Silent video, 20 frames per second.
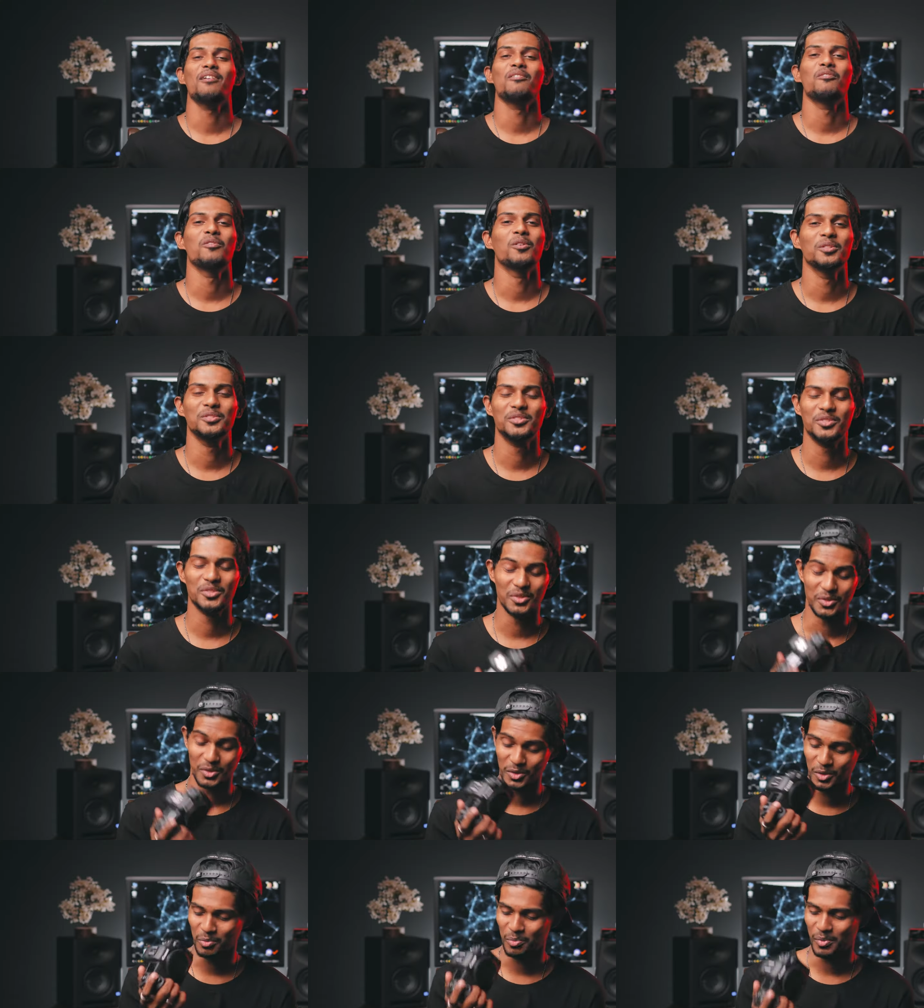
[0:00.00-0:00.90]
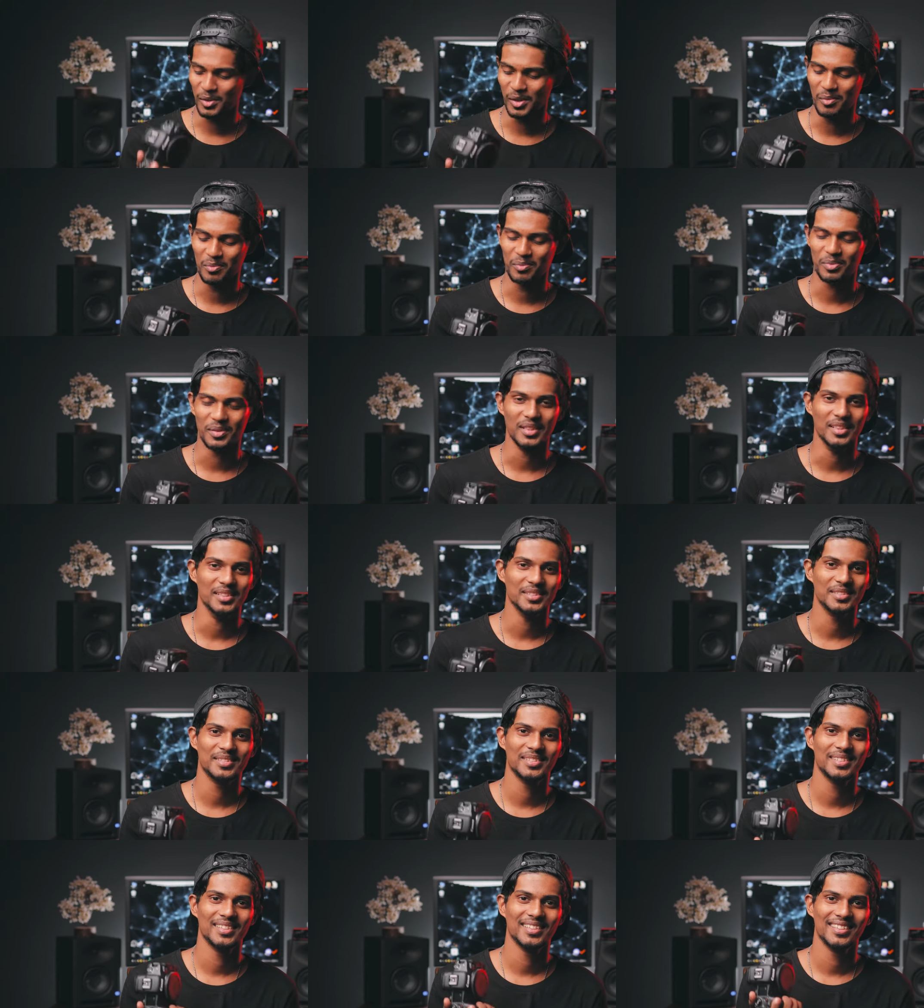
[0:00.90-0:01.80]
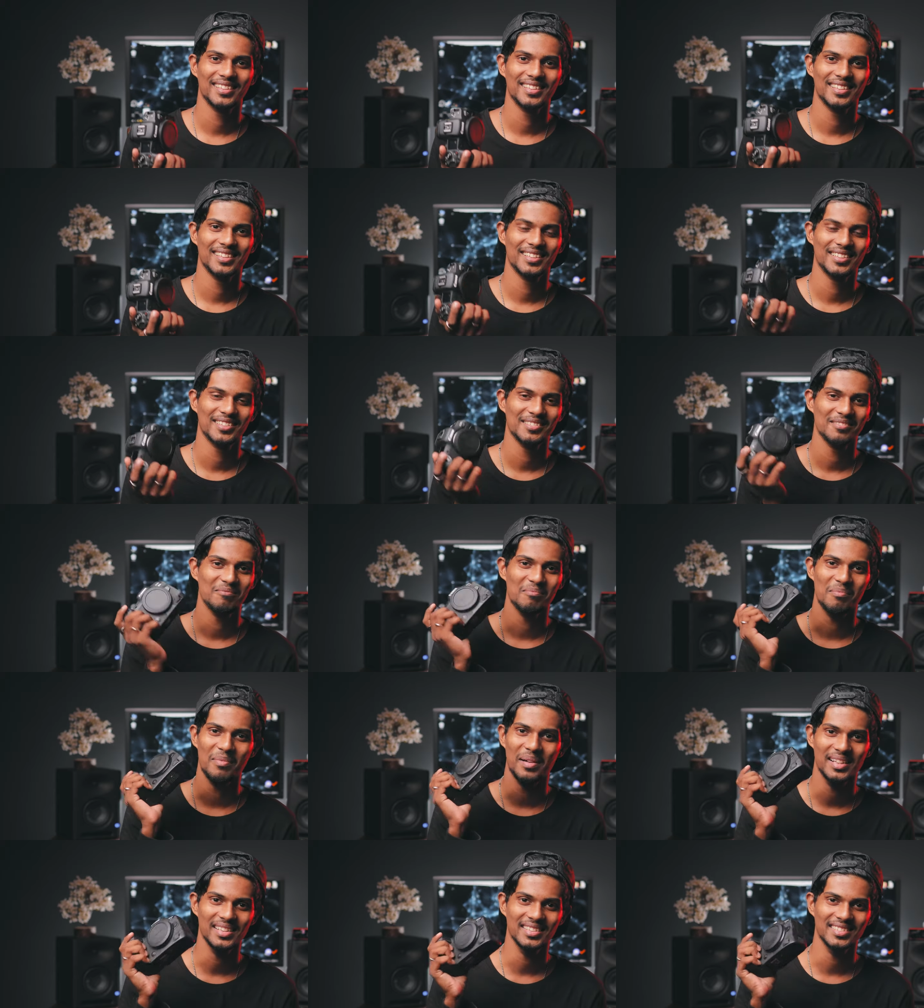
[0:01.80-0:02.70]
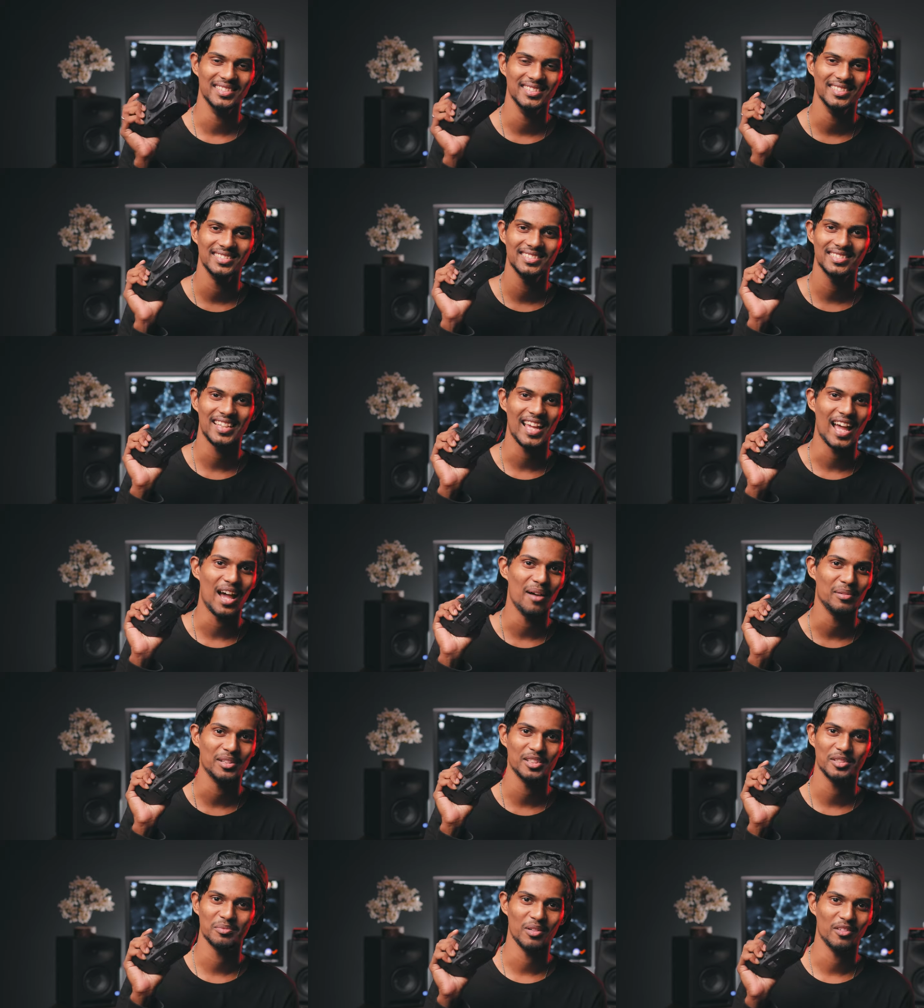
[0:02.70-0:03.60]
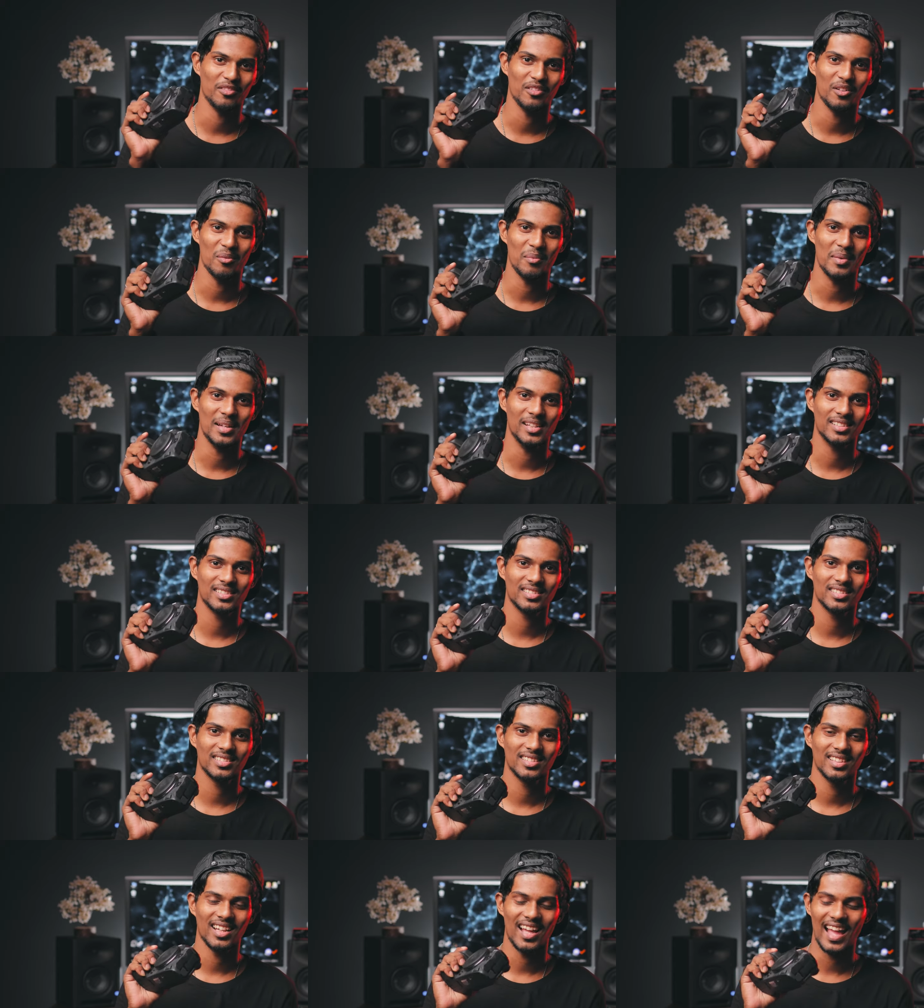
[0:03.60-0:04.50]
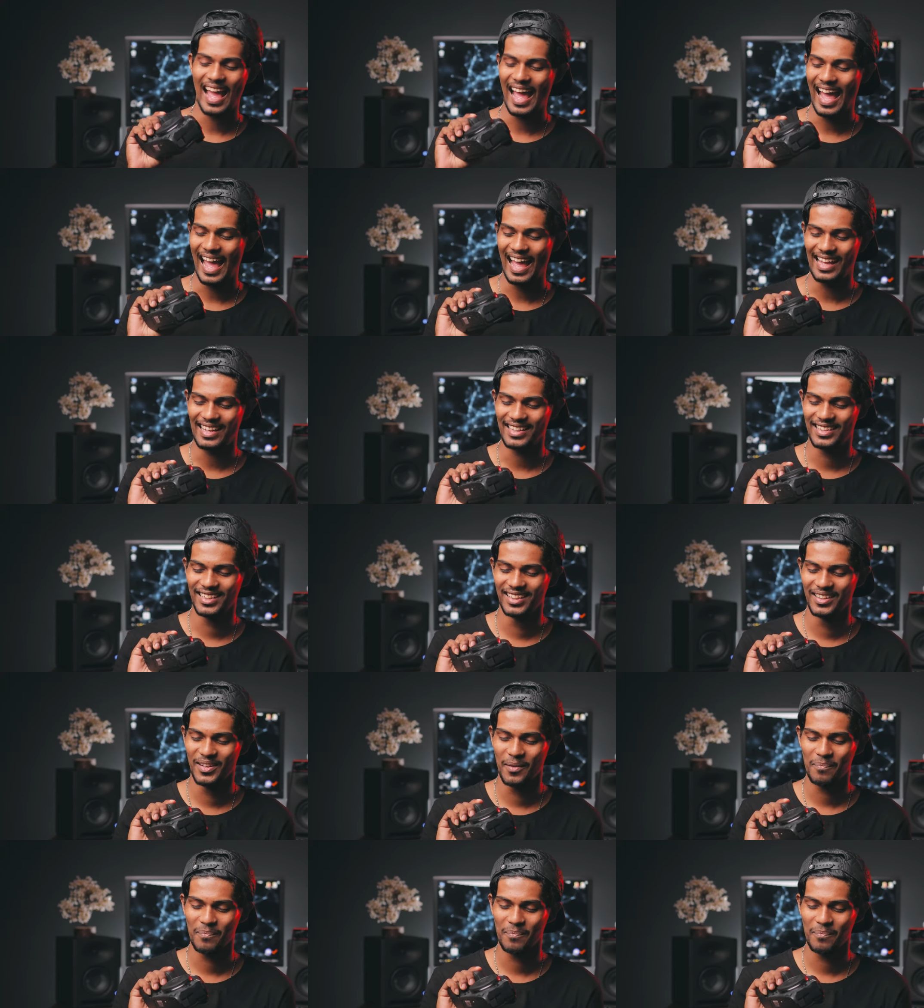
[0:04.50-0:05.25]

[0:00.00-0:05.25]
I was super impressed by this camera's performance, and